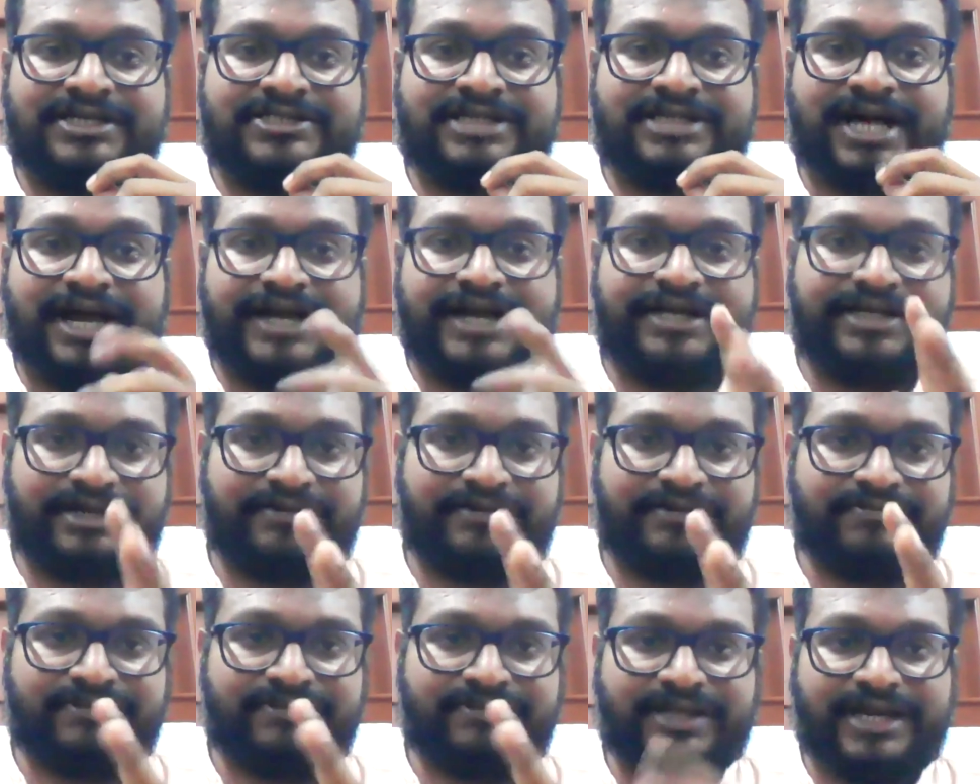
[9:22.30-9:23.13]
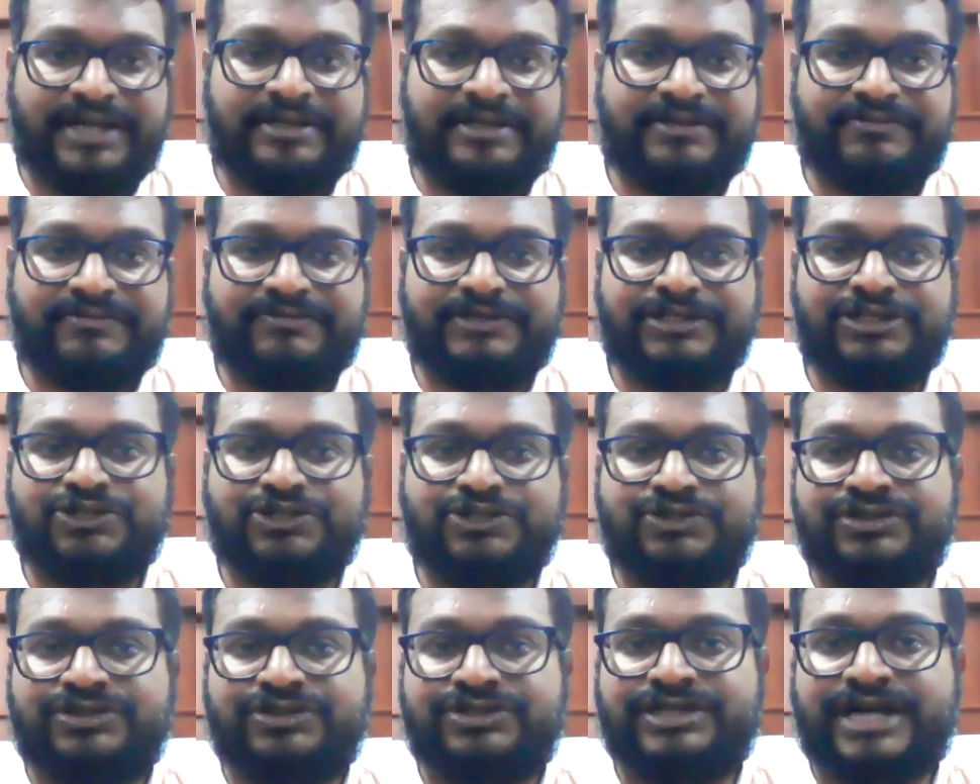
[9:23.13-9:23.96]
high time that we
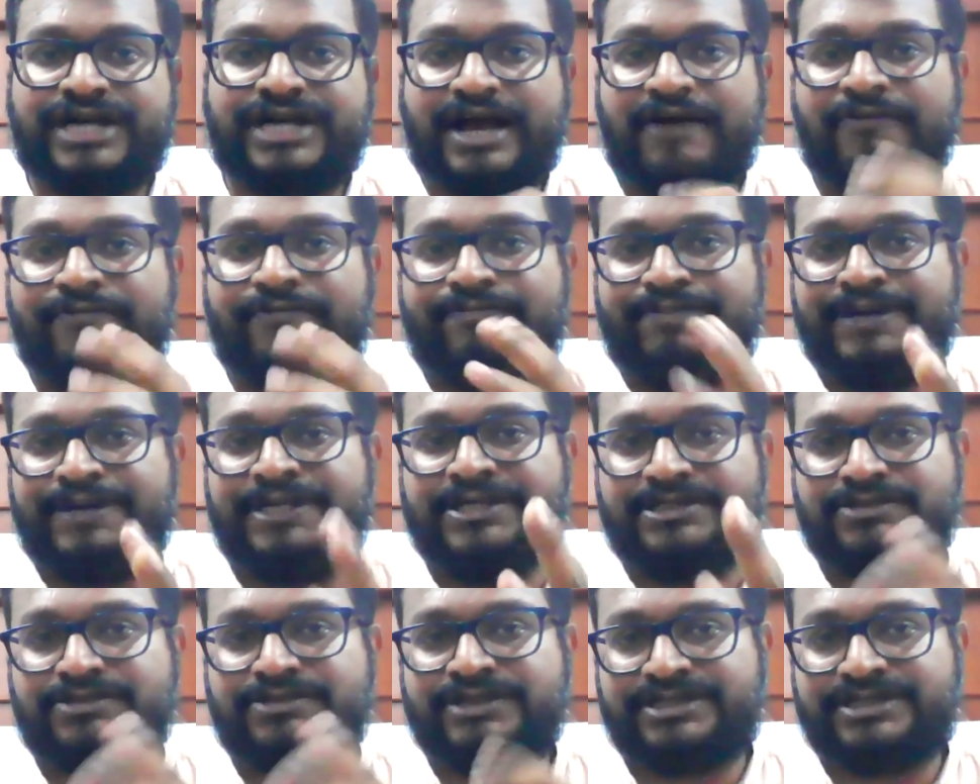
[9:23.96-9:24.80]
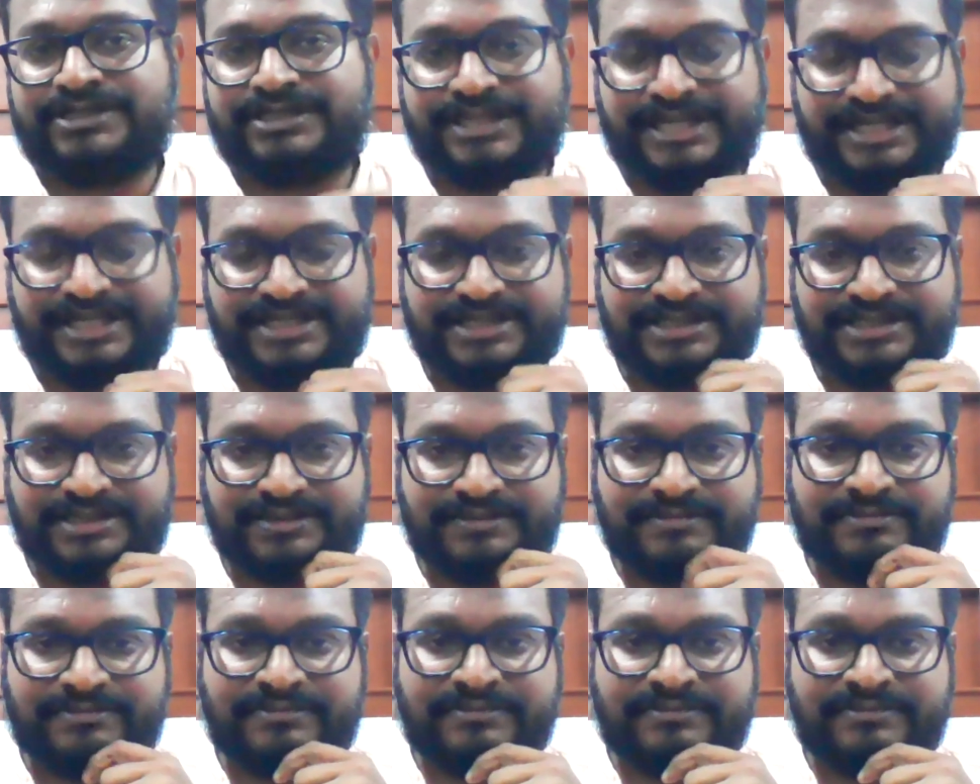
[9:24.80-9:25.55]
should have peace with nature.